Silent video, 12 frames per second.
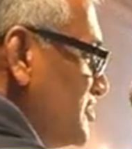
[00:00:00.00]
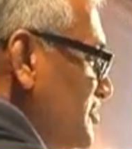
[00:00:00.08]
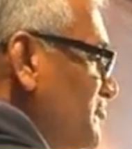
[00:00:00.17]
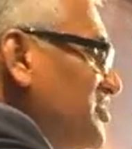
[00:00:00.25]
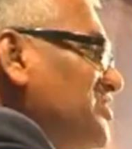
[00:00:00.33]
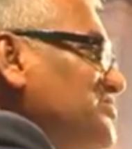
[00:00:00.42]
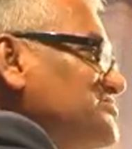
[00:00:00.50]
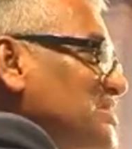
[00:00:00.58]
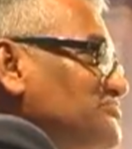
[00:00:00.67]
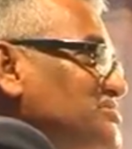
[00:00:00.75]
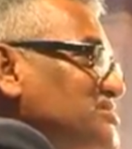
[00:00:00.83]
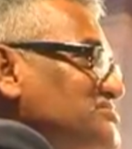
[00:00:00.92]
Even in his
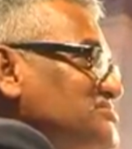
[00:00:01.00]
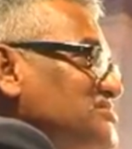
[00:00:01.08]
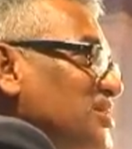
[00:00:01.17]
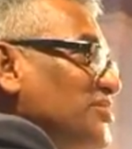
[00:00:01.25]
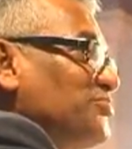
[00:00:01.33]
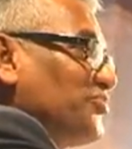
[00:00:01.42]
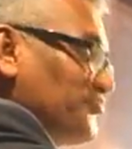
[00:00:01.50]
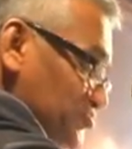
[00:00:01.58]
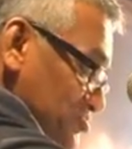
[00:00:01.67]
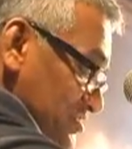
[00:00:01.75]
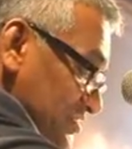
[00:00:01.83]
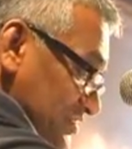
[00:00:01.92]
absence, I
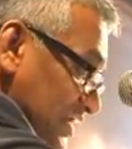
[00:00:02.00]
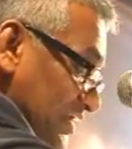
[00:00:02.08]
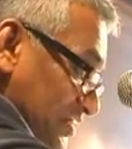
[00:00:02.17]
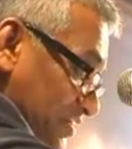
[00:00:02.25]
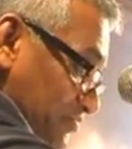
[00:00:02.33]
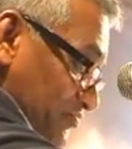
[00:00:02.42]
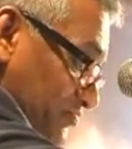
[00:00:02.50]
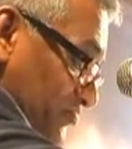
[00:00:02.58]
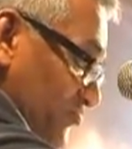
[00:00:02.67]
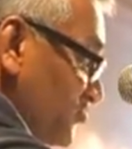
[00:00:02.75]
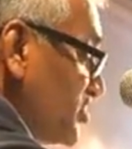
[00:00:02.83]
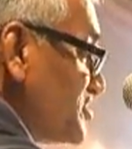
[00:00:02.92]
profusely thank him
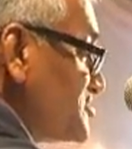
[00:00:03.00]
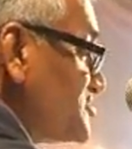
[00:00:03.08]
for